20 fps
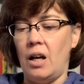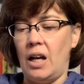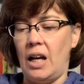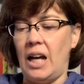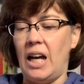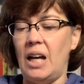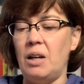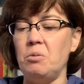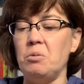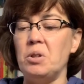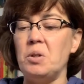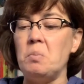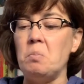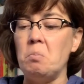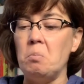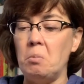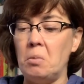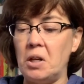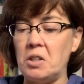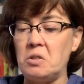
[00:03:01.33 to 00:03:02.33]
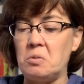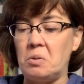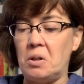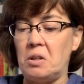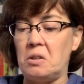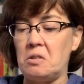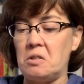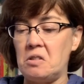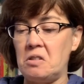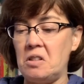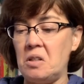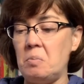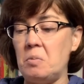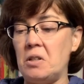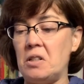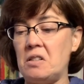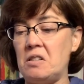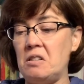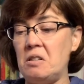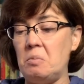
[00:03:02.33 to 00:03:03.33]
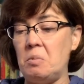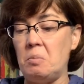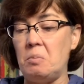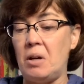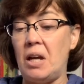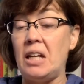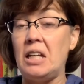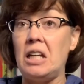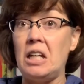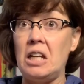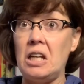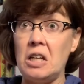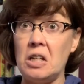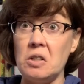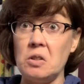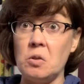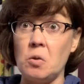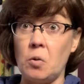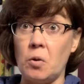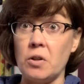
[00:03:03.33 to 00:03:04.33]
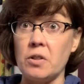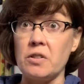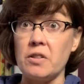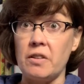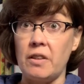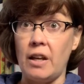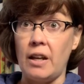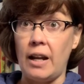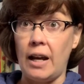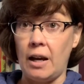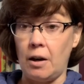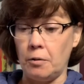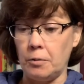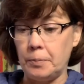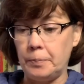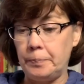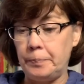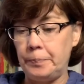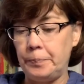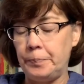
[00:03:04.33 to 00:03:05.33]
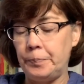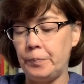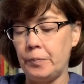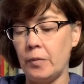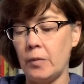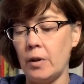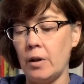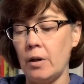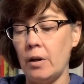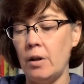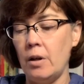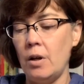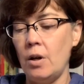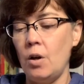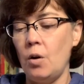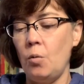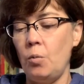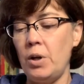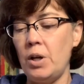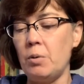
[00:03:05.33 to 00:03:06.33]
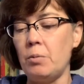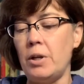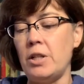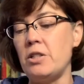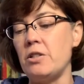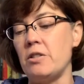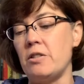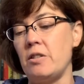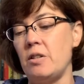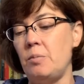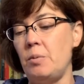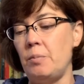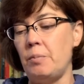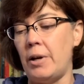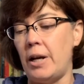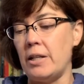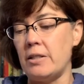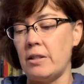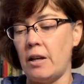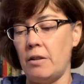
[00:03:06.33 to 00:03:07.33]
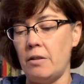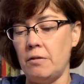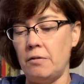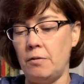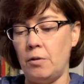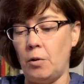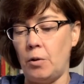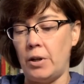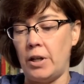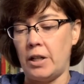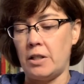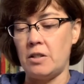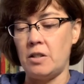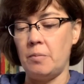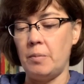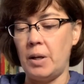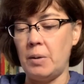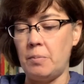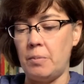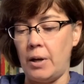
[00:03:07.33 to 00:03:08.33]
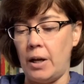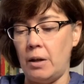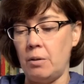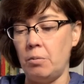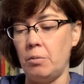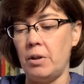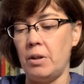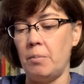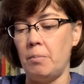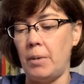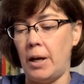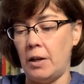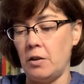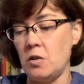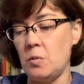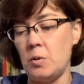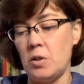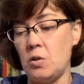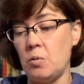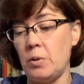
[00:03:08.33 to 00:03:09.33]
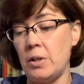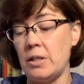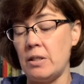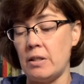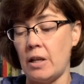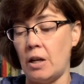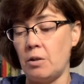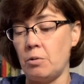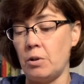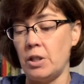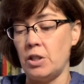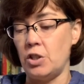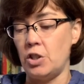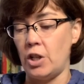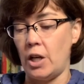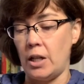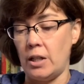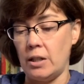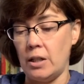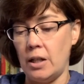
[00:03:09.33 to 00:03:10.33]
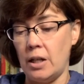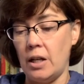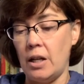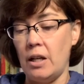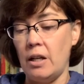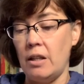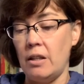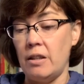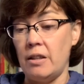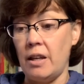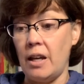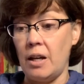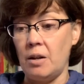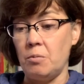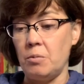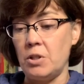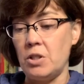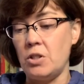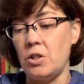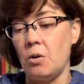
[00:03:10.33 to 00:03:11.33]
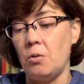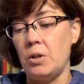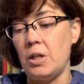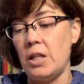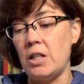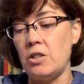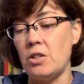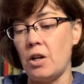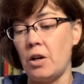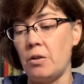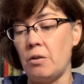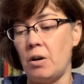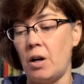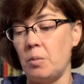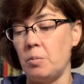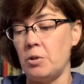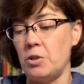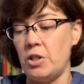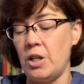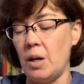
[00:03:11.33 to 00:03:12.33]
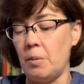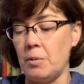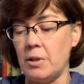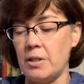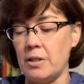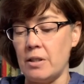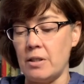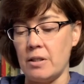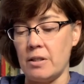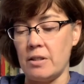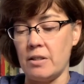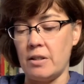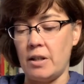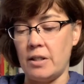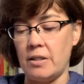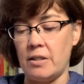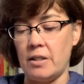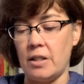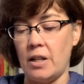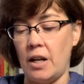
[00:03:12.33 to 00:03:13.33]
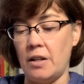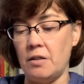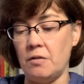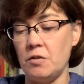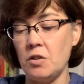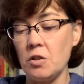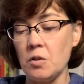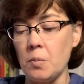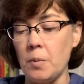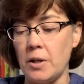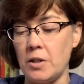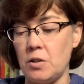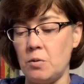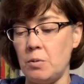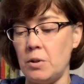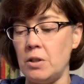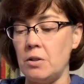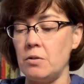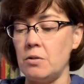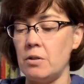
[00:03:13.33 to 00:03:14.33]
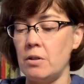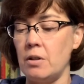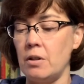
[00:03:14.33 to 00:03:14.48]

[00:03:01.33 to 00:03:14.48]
I would much rather sleep in a sleeping bag indoors than out. We arranged the sleeping bags on the floor next to my bed with Mouse between Sandra and Jane. Then we showed each other our pajamas and discussed the kind of toothpaste we used.